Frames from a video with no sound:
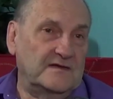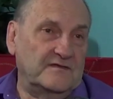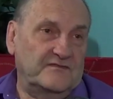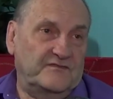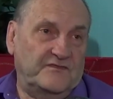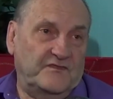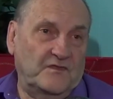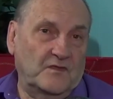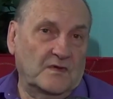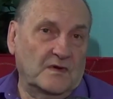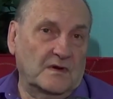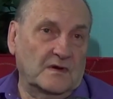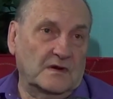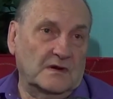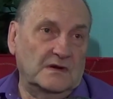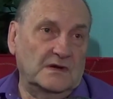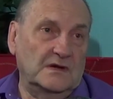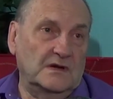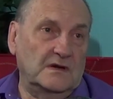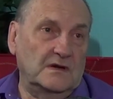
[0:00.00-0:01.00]

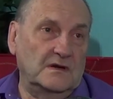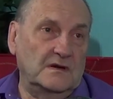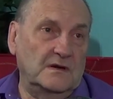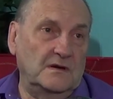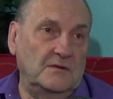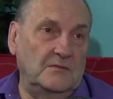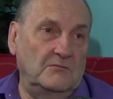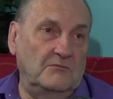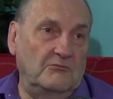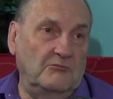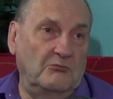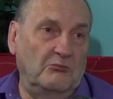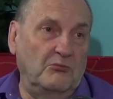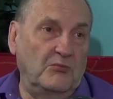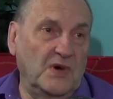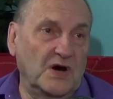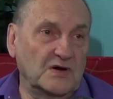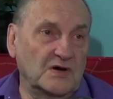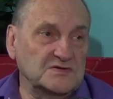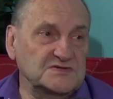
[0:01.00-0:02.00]
for like
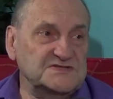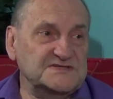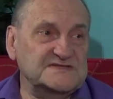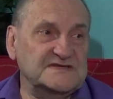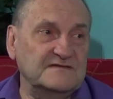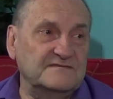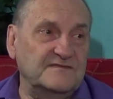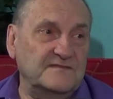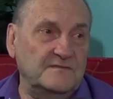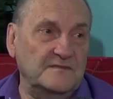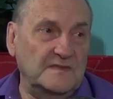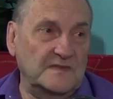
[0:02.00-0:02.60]
most a shrapnel